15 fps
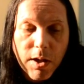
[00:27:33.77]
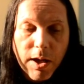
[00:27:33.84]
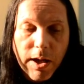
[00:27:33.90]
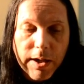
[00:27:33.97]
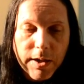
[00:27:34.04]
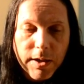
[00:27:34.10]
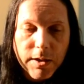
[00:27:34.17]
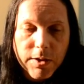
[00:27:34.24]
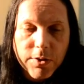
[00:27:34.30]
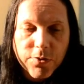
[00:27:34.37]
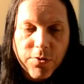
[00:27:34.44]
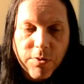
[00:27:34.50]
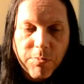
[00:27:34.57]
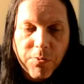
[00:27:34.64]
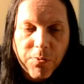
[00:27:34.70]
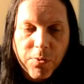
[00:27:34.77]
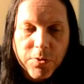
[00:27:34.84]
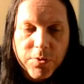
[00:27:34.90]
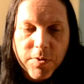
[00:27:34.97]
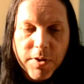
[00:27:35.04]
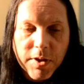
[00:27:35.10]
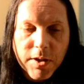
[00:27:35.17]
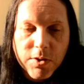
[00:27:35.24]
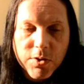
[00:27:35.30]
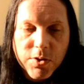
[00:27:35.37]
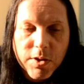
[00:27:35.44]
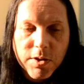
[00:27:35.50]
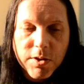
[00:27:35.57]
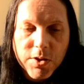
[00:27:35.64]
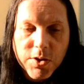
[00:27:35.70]
adding a little drop of water. I think it
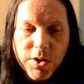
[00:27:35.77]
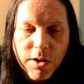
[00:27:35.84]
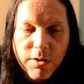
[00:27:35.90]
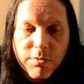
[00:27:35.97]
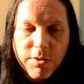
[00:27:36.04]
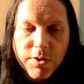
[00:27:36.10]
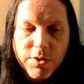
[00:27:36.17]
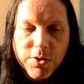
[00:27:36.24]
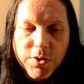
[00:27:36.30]
certainly showed